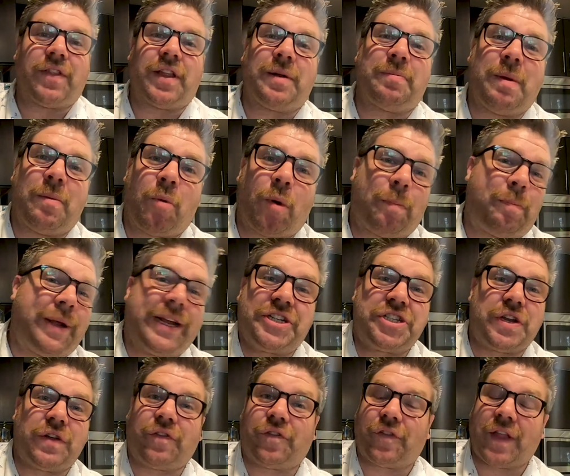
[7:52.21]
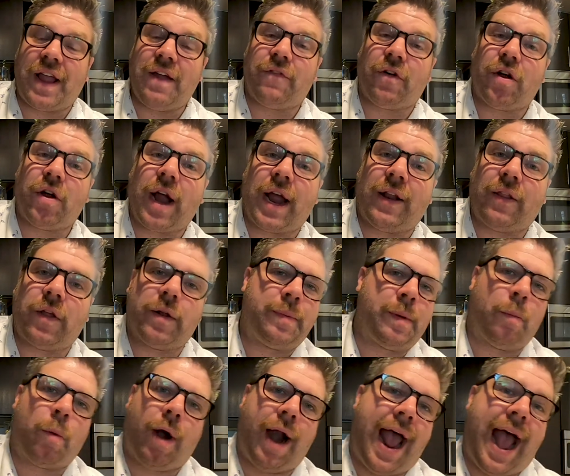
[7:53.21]
a little bit more peachy flavor and a little
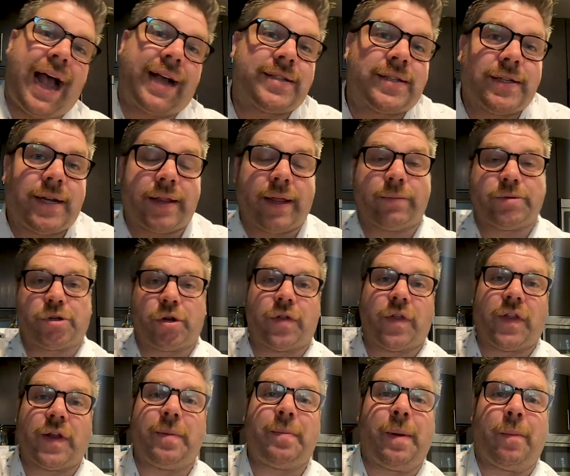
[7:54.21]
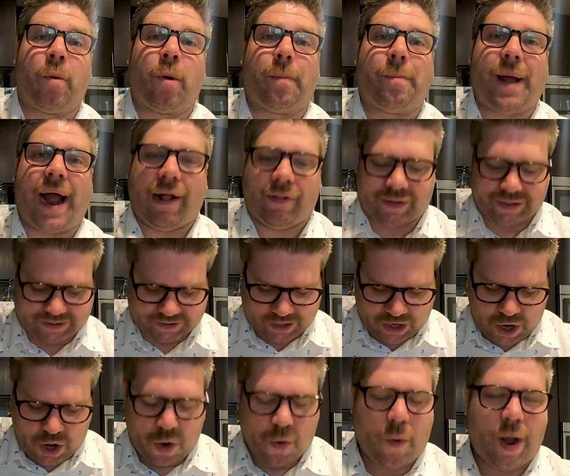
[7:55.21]
bit more acid to them, so they're a little bit more balanced.
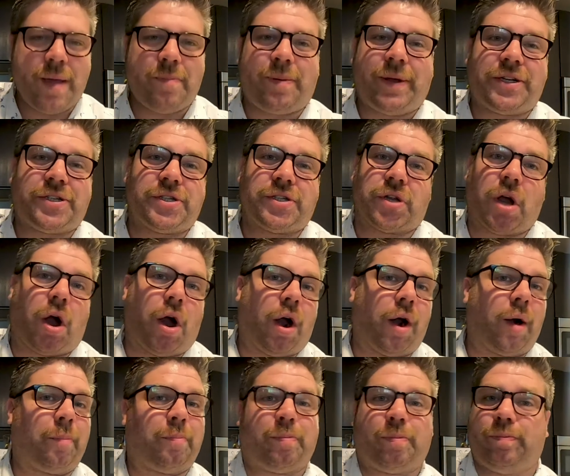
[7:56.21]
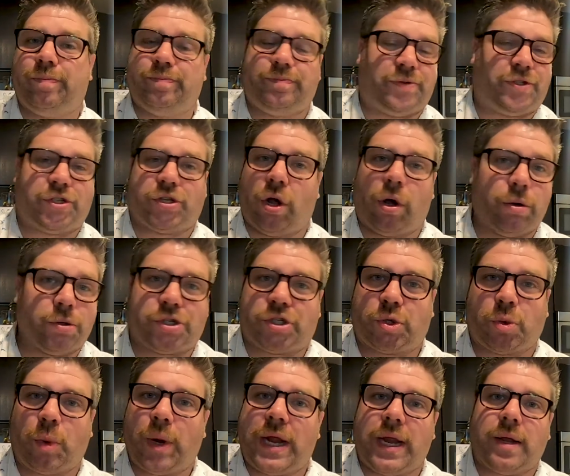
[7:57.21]
White peaches are so
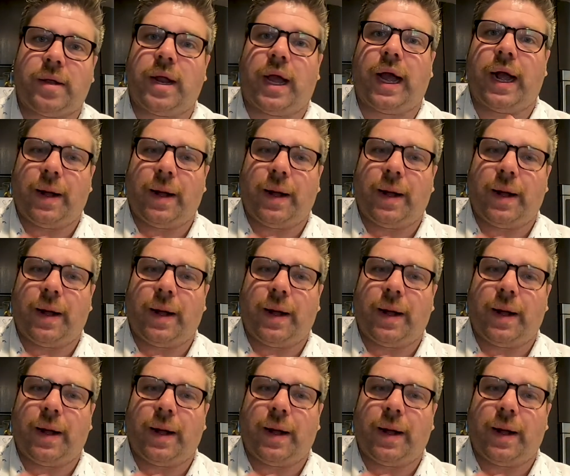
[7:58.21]
sweet.